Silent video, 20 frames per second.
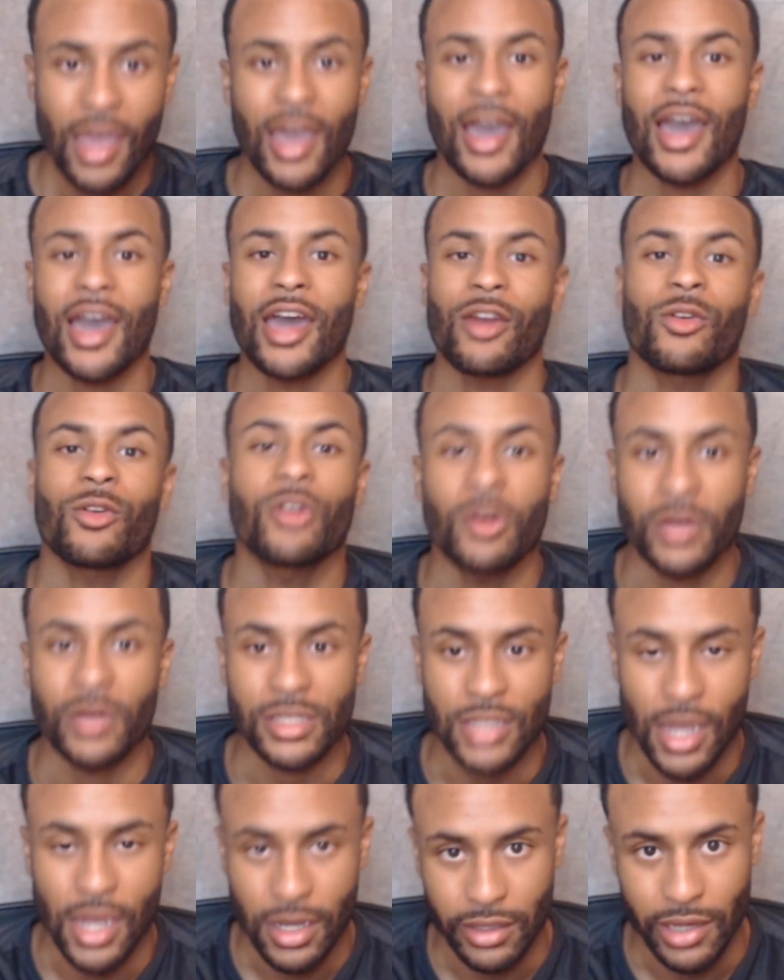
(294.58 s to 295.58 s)
I don't know
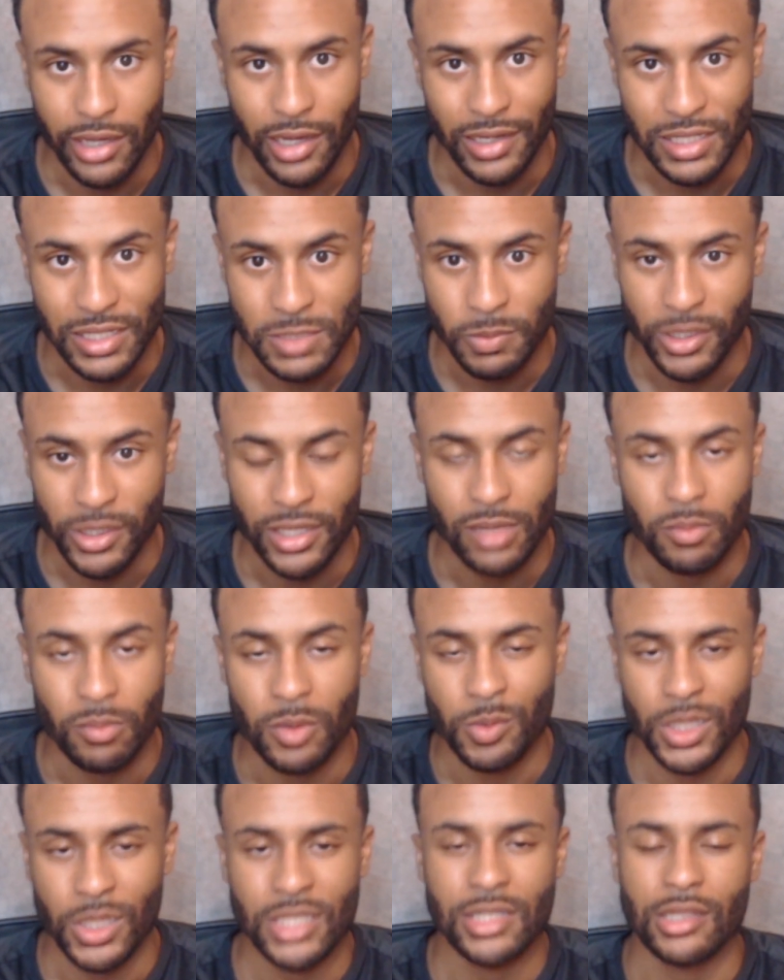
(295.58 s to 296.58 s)
exactly how to explain it, but
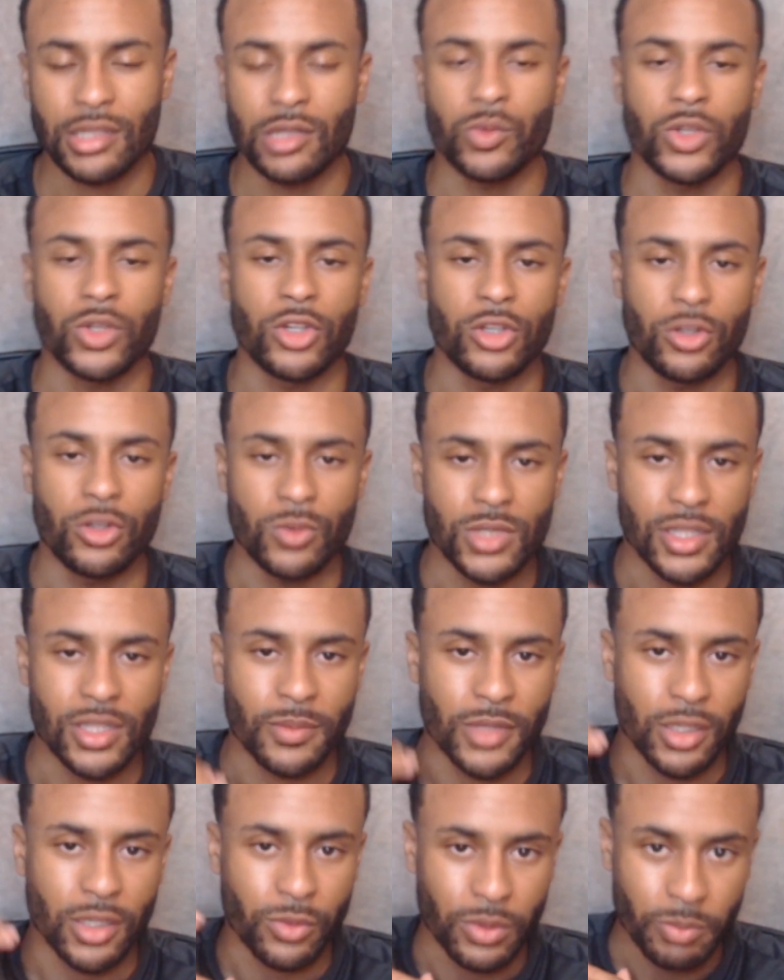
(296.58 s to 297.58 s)
basically, when you do
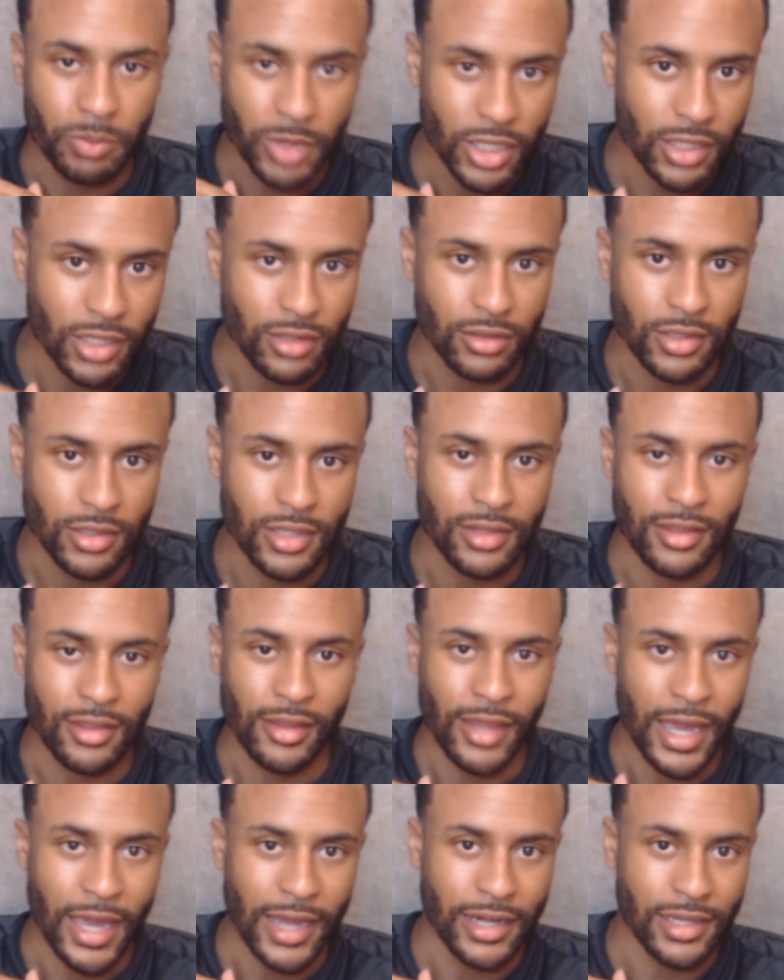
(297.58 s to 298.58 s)
something repeatedly,
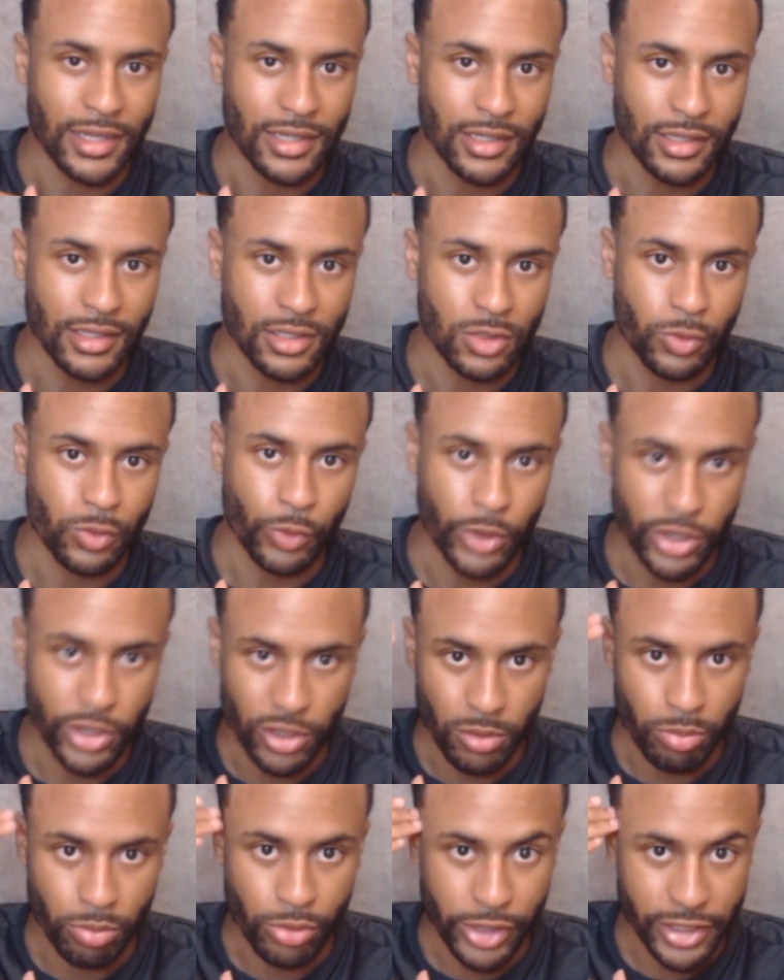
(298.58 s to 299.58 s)
that is what
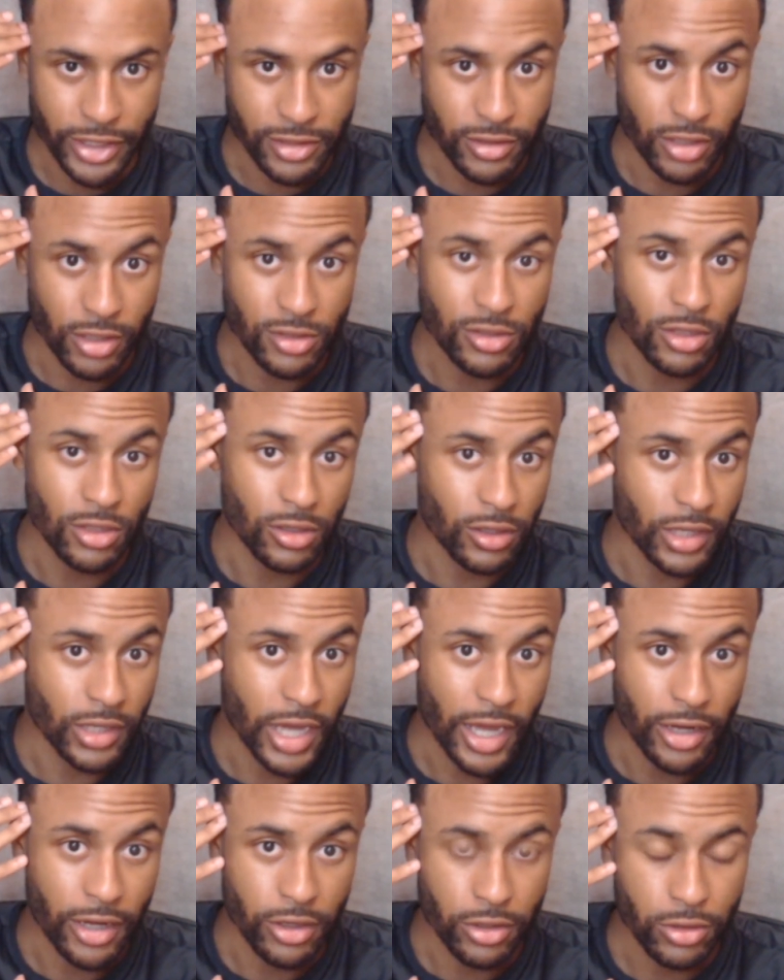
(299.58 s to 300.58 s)
your brain starts to learn
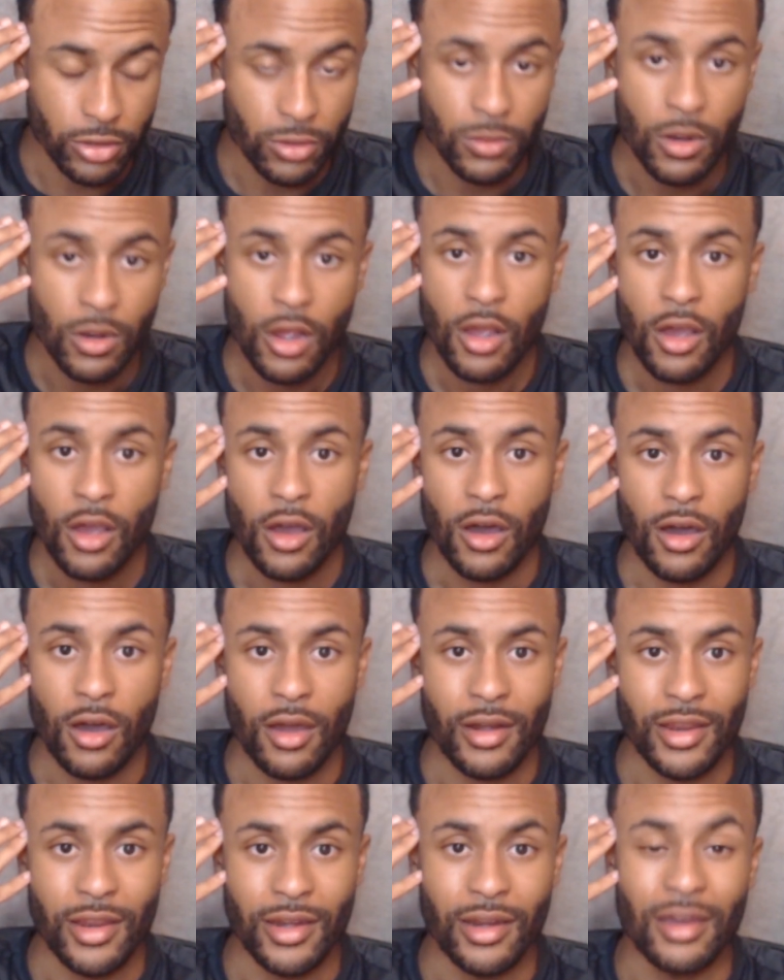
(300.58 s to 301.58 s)
how to do
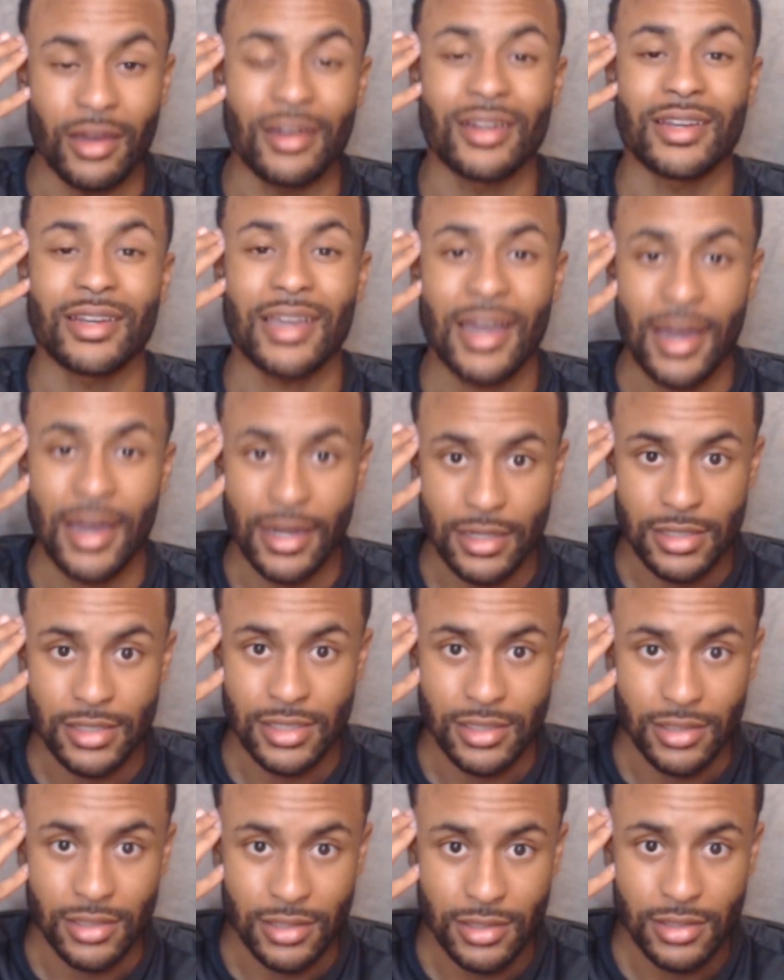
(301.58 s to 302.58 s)
on an
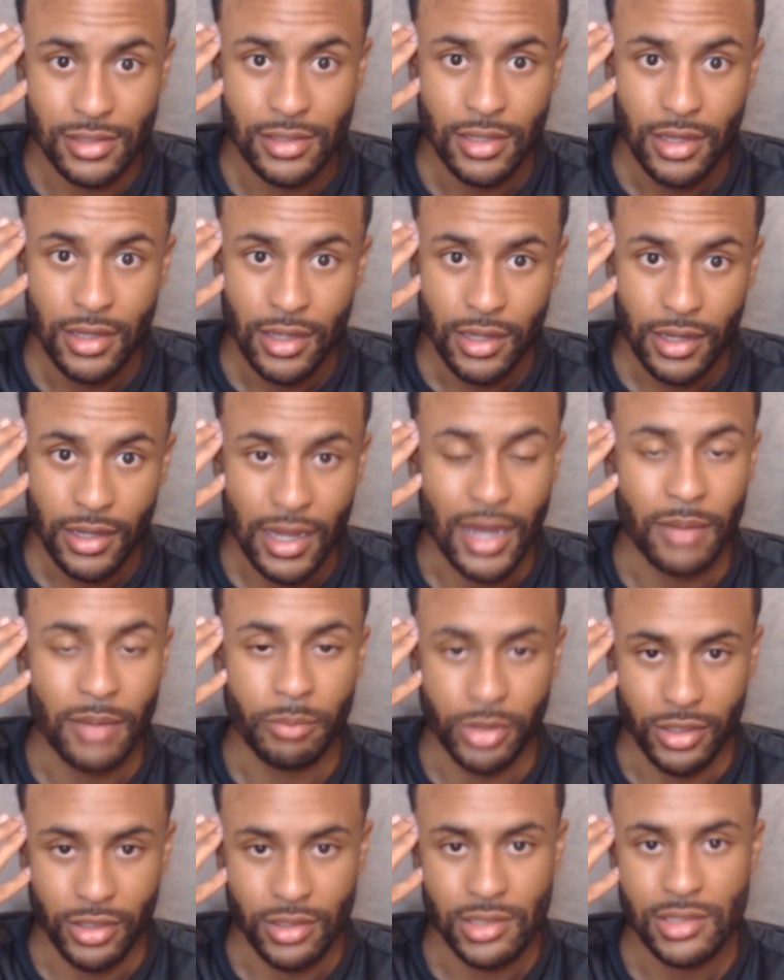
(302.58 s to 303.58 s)
unconscious
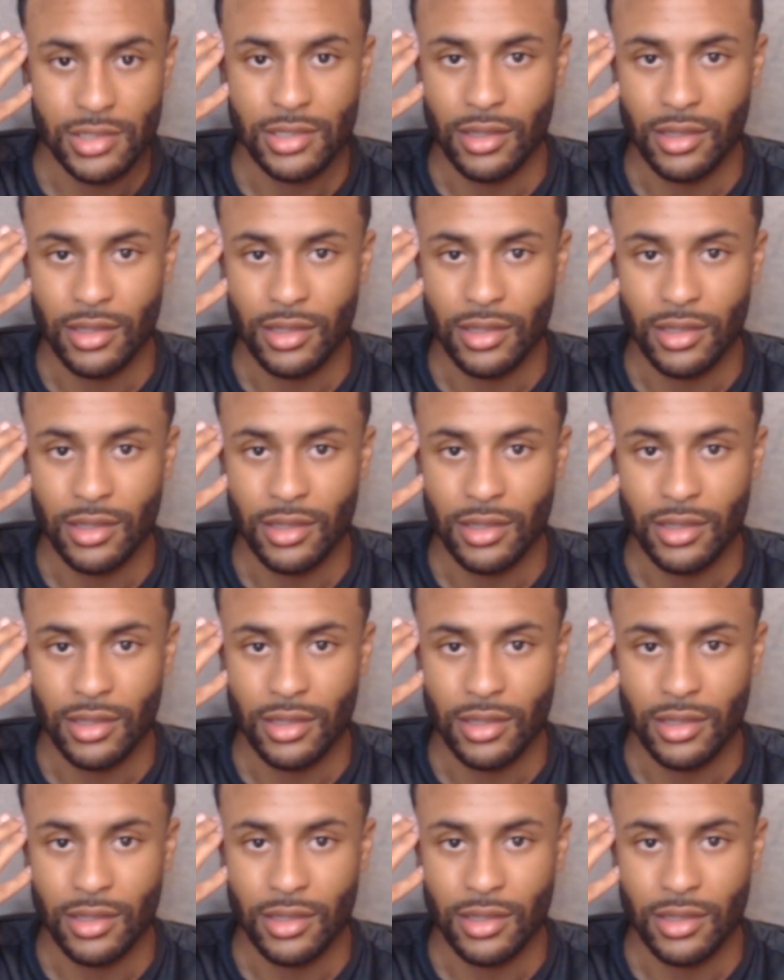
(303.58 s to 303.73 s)
competence